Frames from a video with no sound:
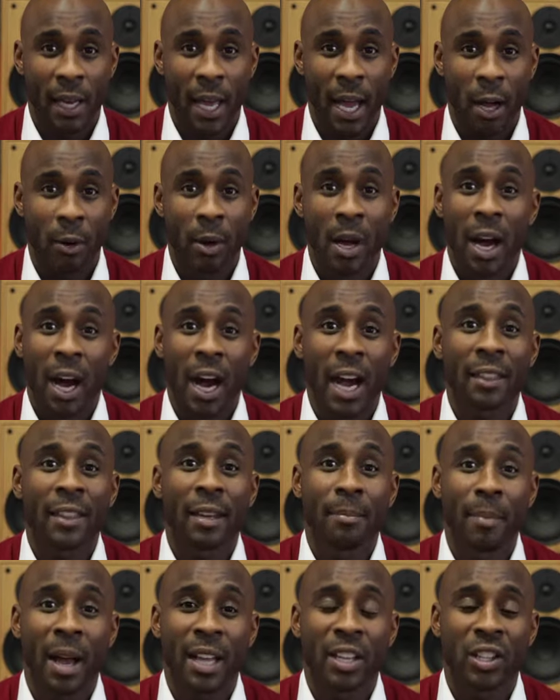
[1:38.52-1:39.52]
out, I think
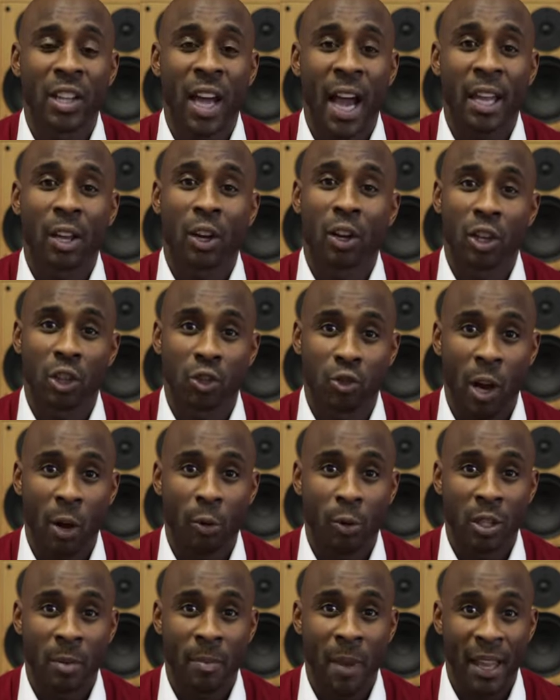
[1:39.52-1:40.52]
Man United are going to struggle
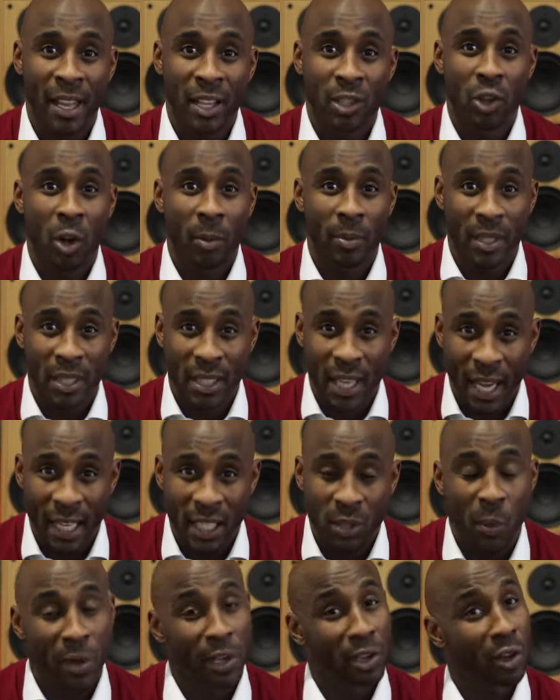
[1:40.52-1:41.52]
to make the top
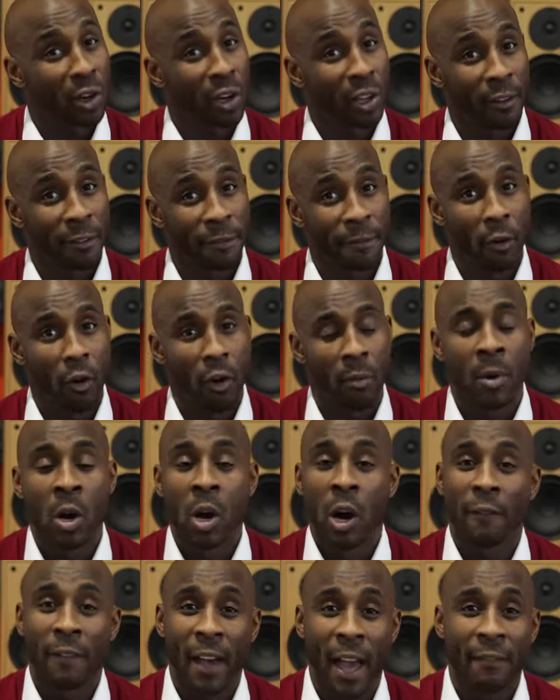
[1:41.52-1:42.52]
six when you look at the form
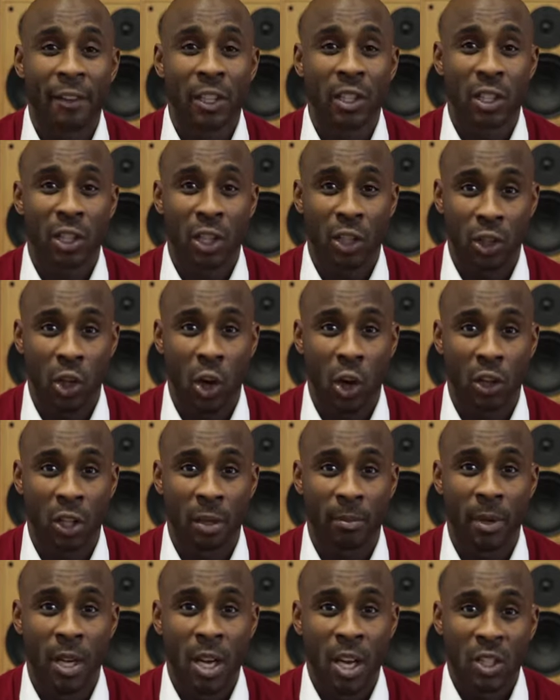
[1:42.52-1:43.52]
of Everton and Tottenham.